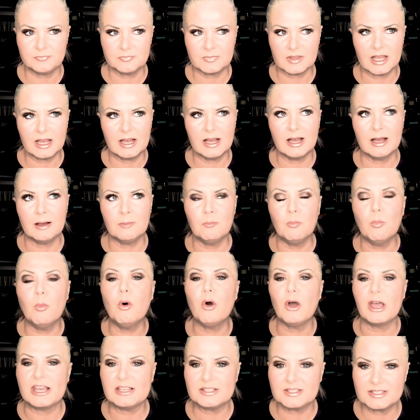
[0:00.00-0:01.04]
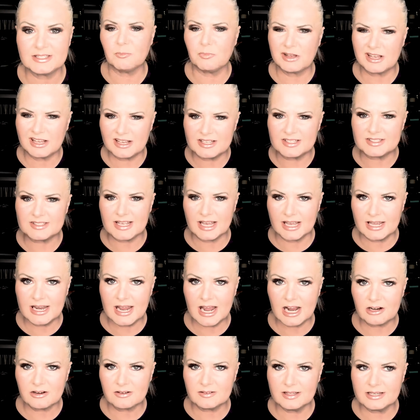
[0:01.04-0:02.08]
moist, because
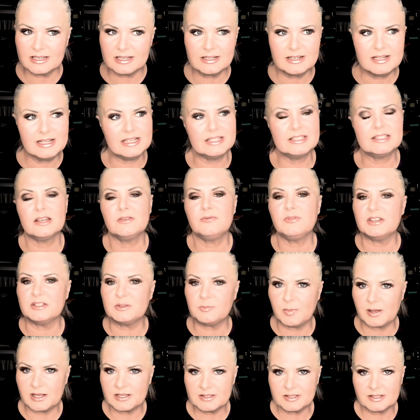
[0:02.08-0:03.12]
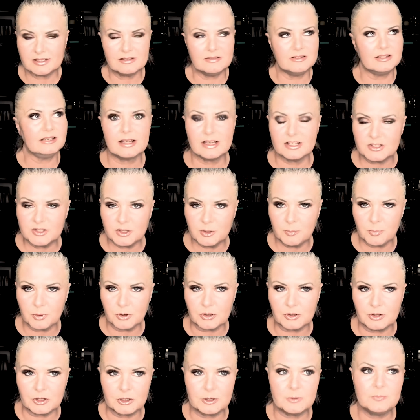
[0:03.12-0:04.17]
cyanoacrylate adhesive is basically a super
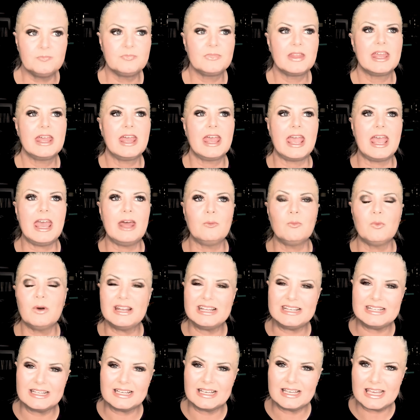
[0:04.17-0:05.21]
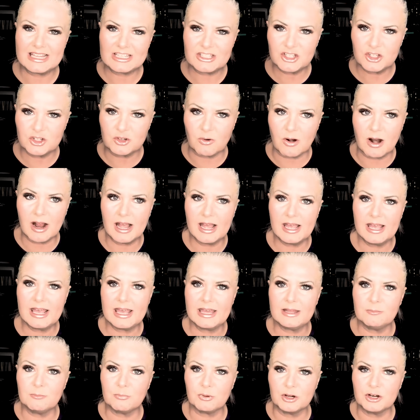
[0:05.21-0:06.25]
glue. And when it gets dry
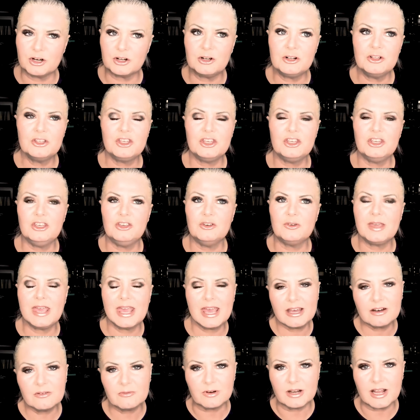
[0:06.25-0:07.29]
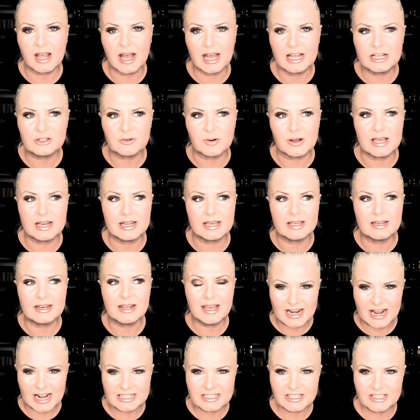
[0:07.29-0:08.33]
and brittle, you can't rehydrate it.
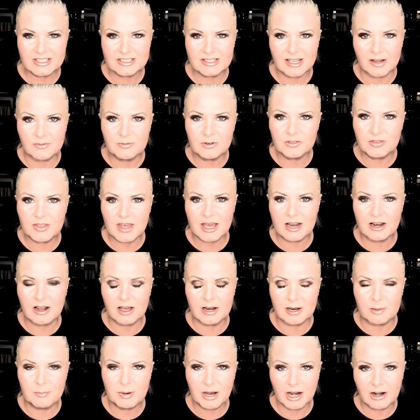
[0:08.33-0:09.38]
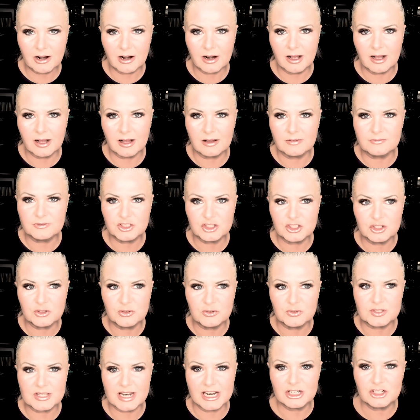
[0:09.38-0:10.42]
I discovered that on a pair of
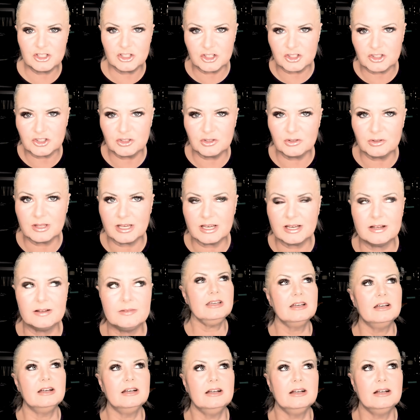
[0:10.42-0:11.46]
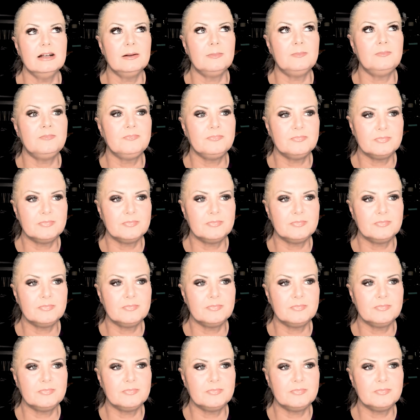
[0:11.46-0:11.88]
shoes that I took to the